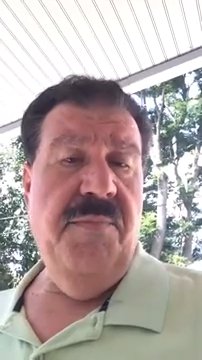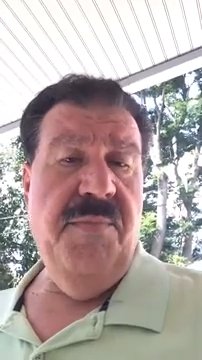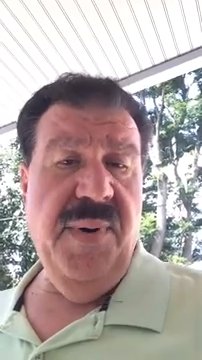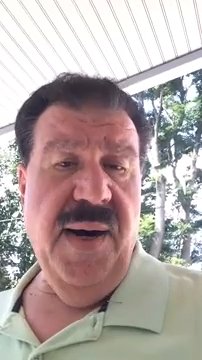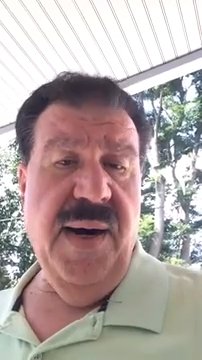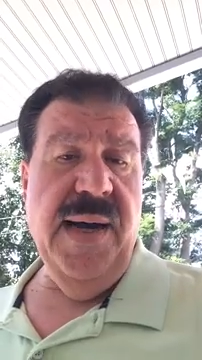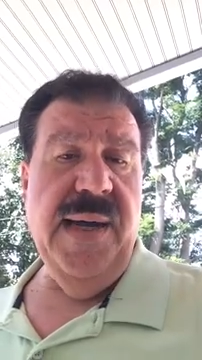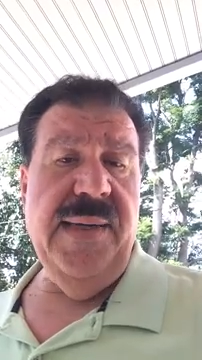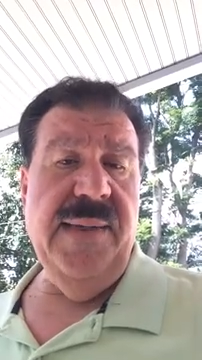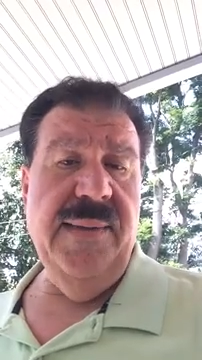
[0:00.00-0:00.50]

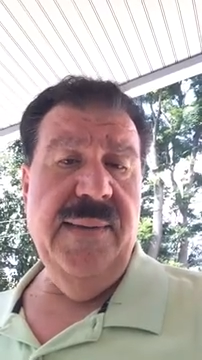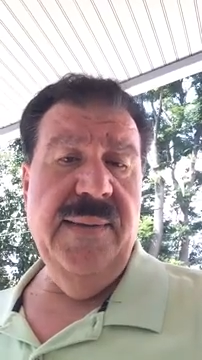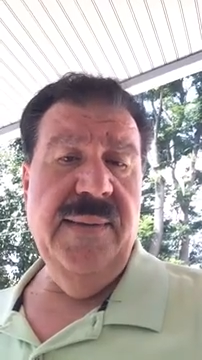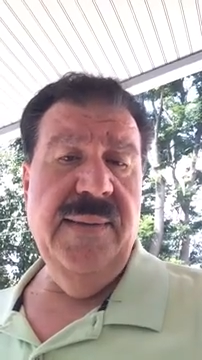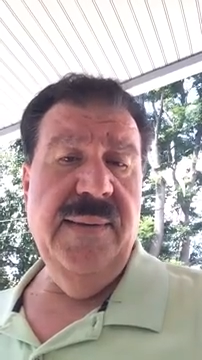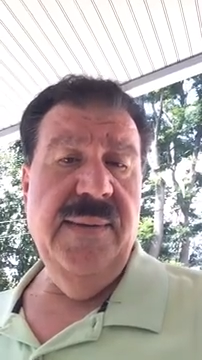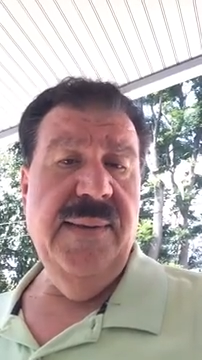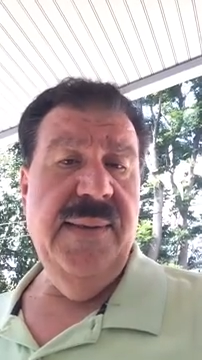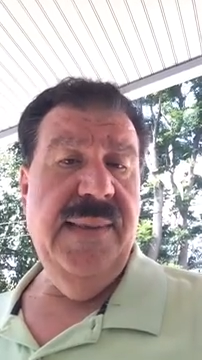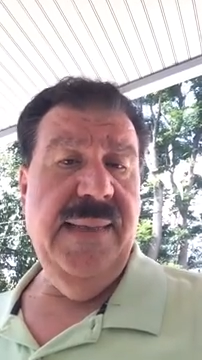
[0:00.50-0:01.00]
But
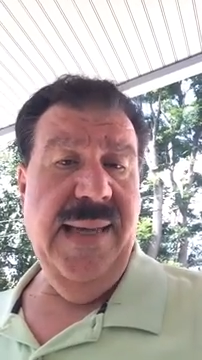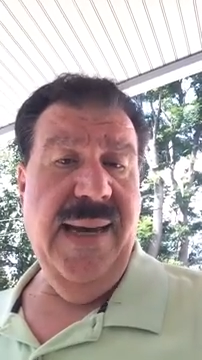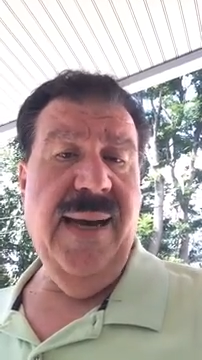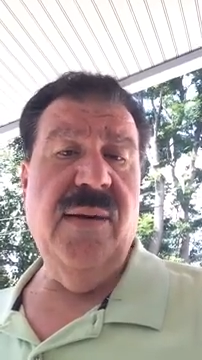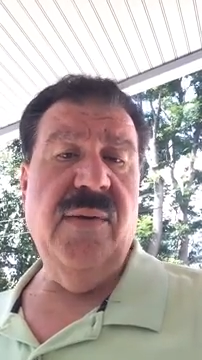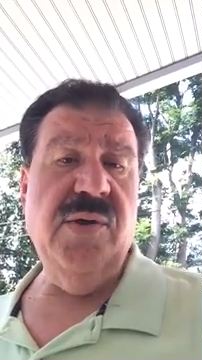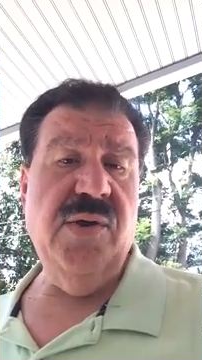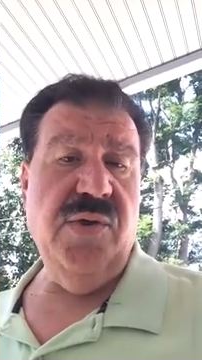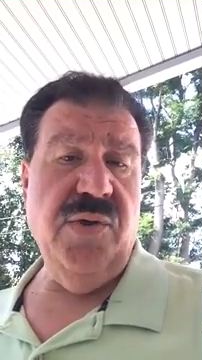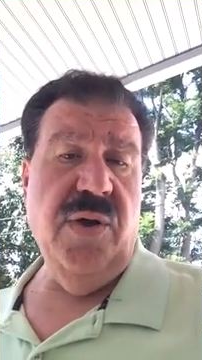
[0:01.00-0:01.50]

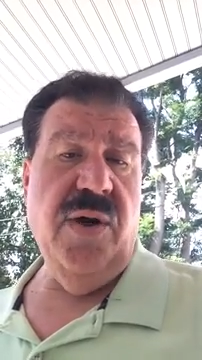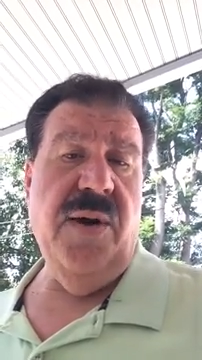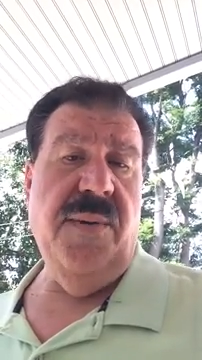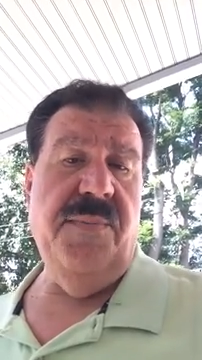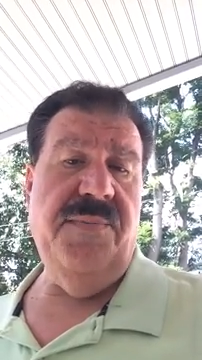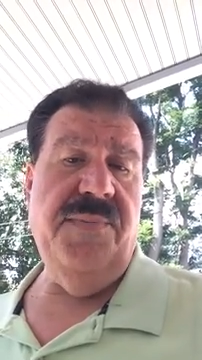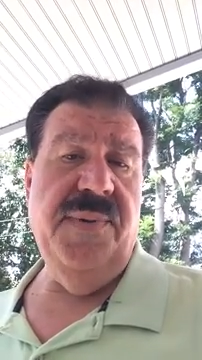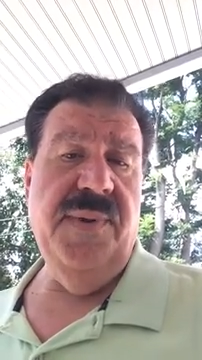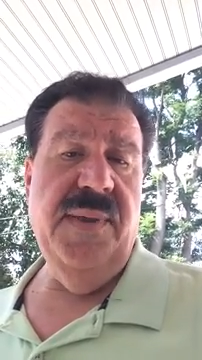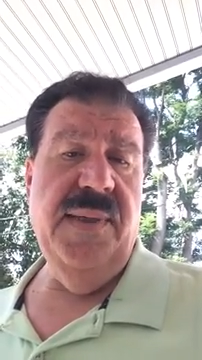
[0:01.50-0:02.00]
Donald
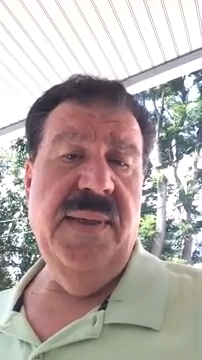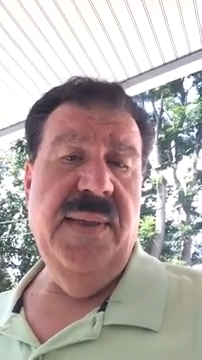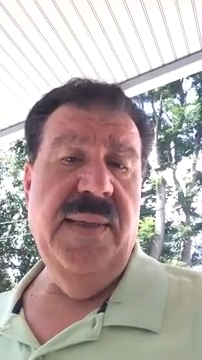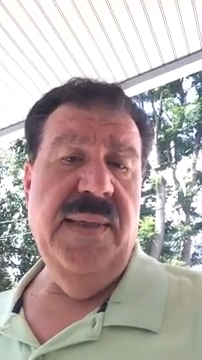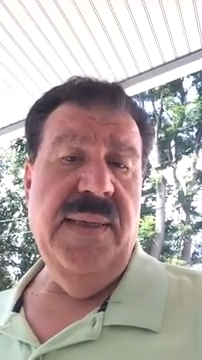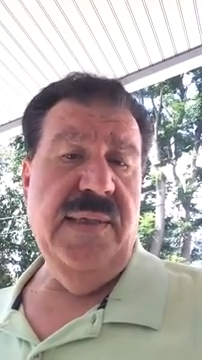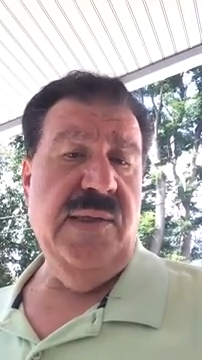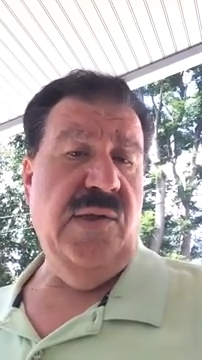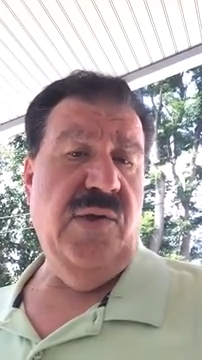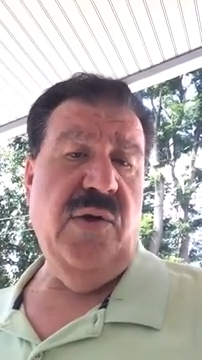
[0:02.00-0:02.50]
Trump
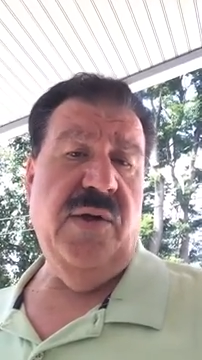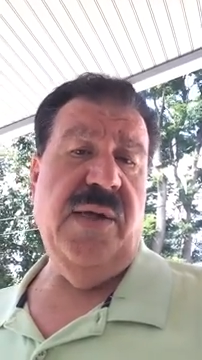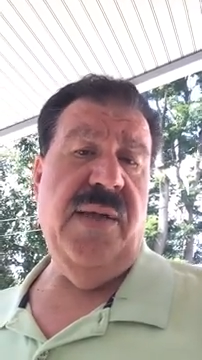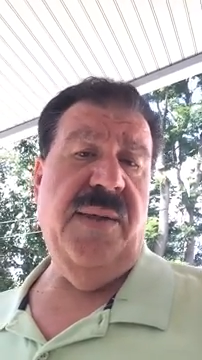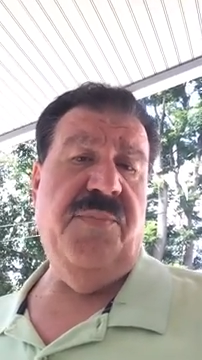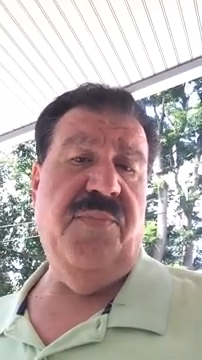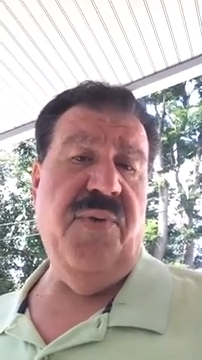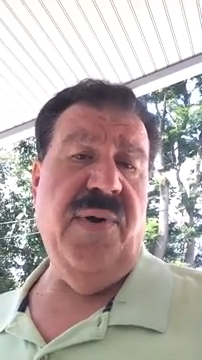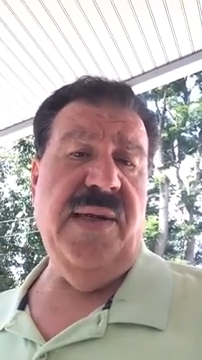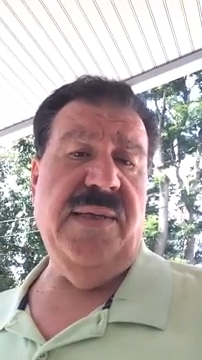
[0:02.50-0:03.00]
is
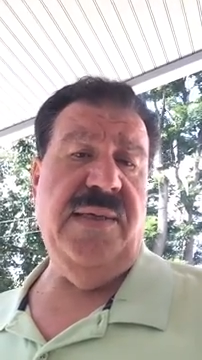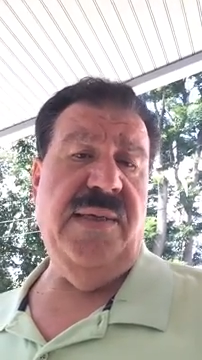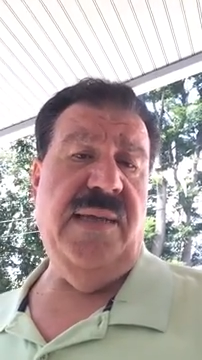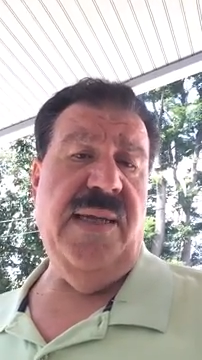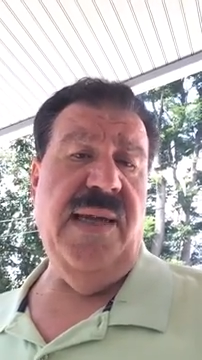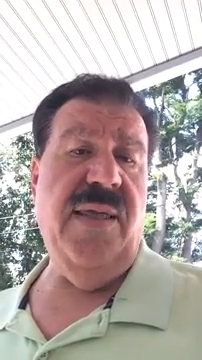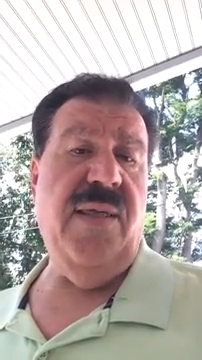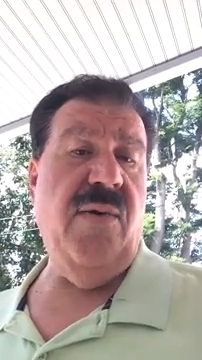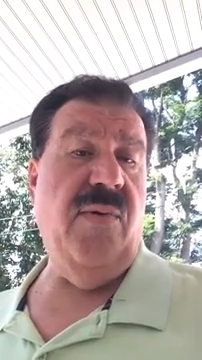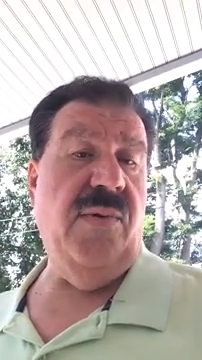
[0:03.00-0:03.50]
looking
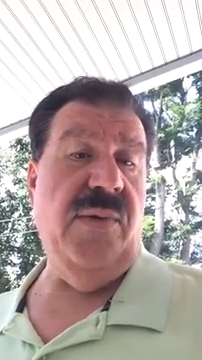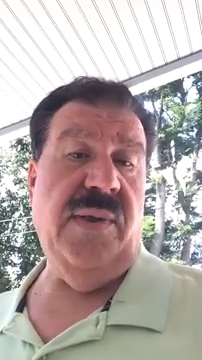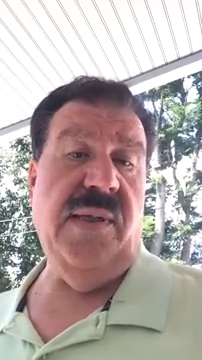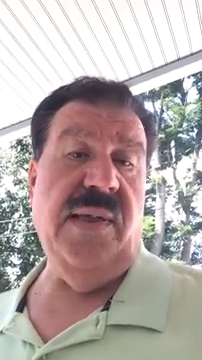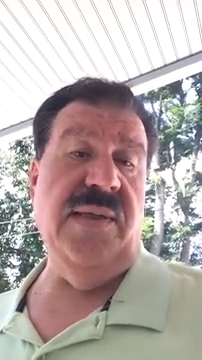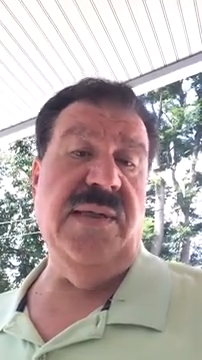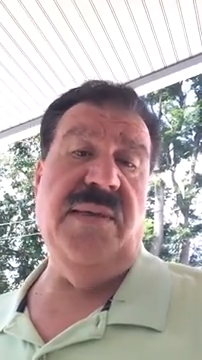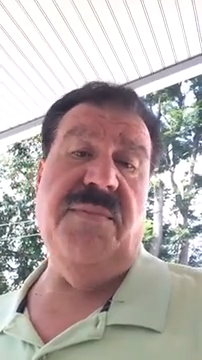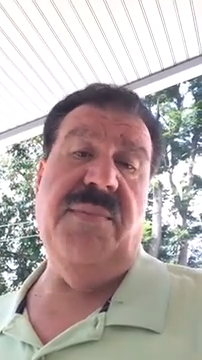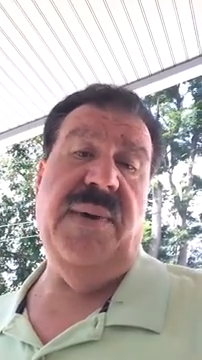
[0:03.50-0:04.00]
presidential. And
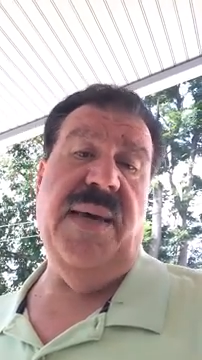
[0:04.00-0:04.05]
does the